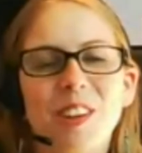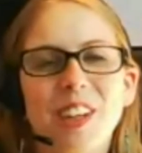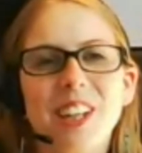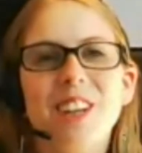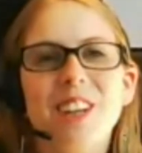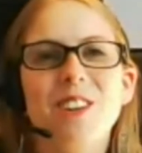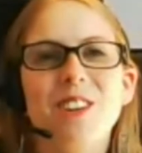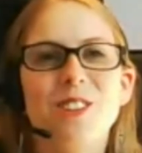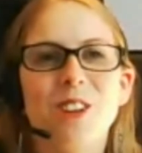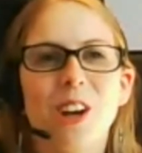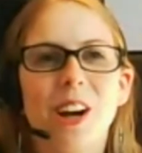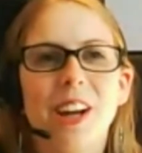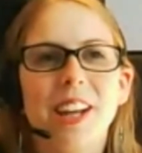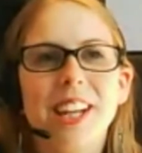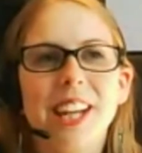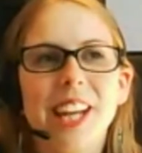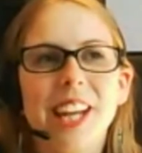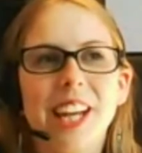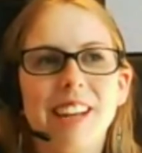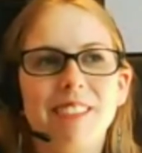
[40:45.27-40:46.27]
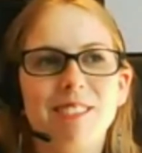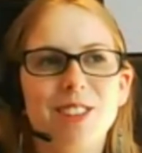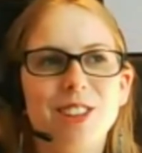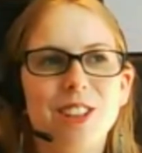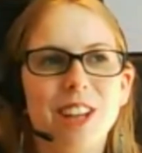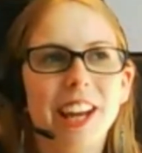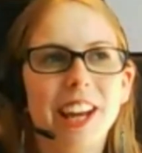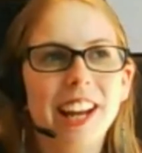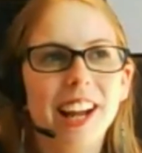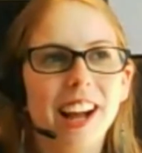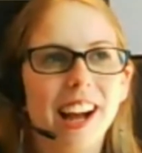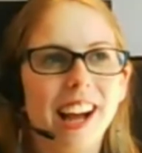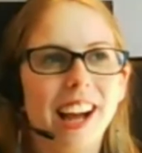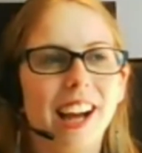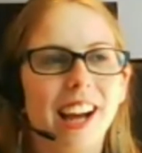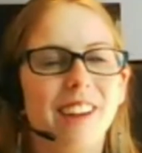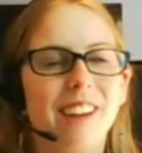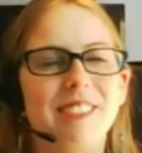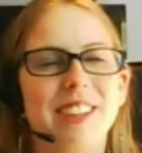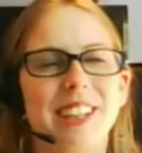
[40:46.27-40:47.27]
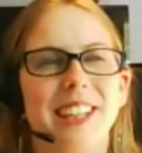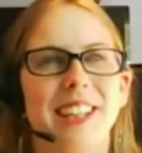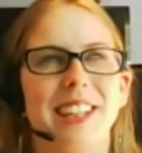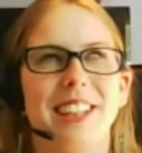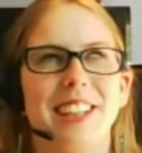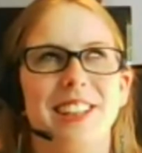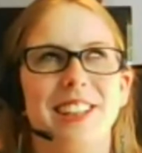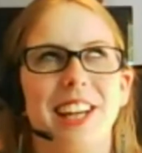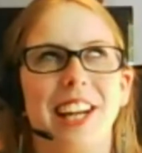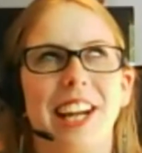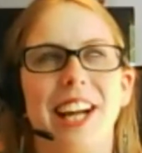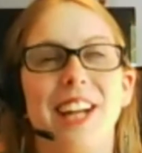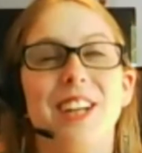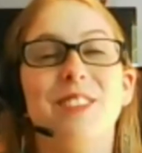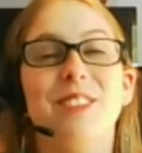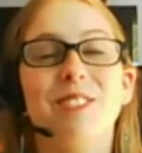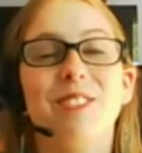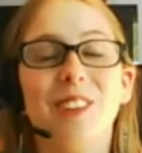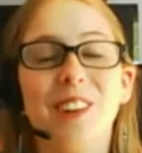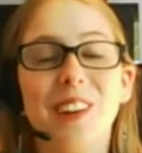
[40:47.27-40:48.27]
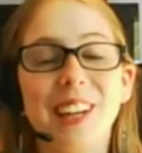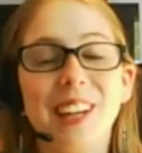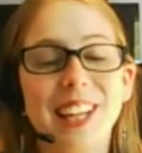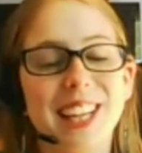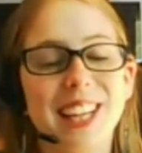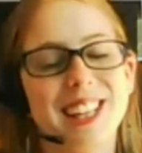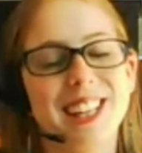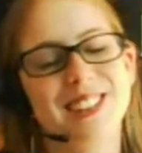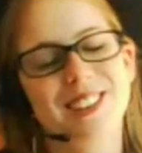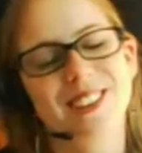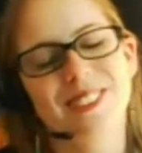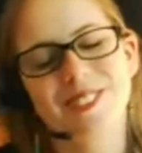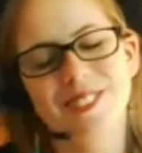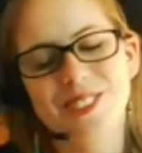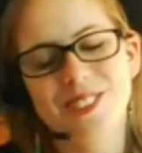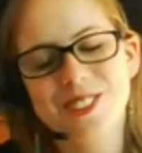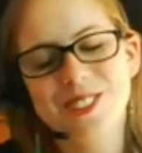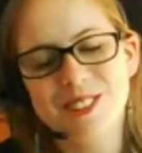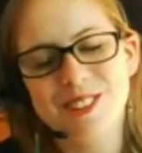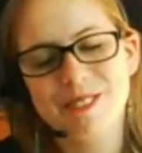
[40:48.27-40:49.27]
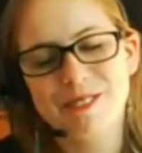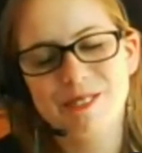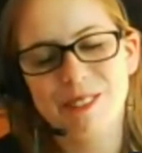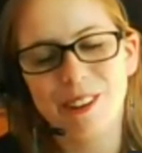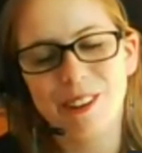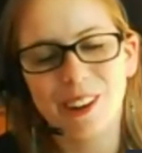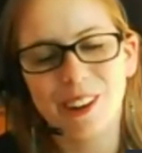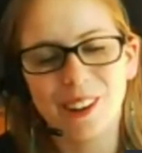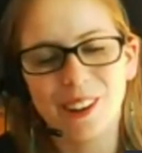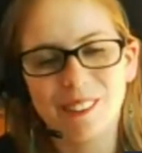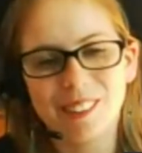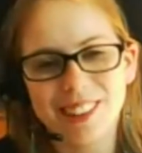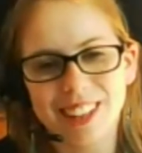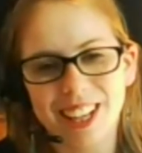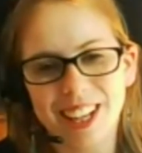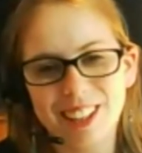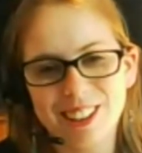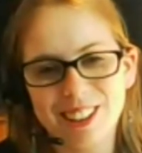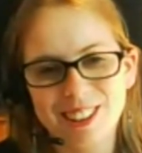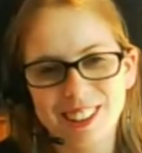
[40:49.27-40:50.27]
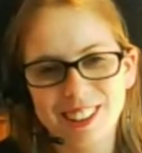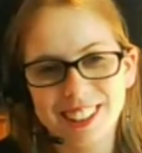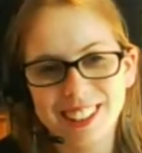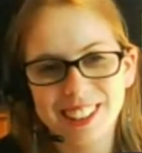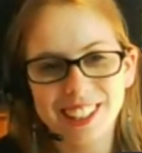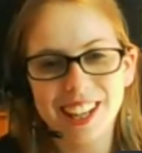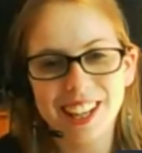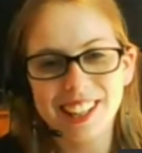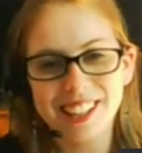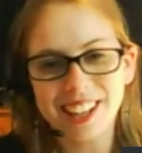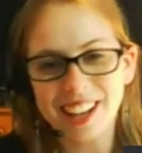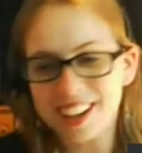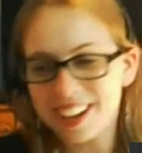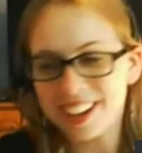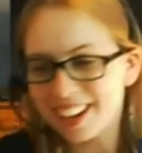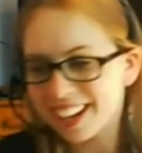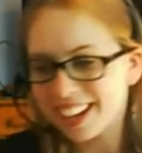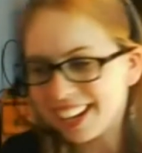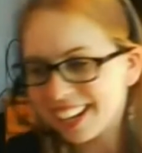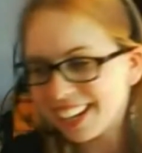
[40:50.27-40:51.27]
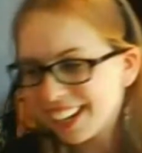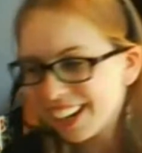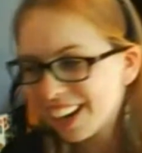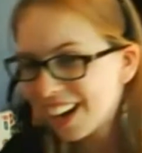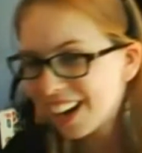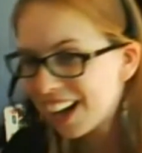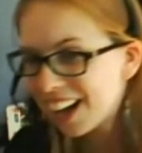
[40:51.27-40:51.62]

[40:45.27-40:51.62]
One of those unnamed Nemoidians on Mustafar was actually Lot Dodd.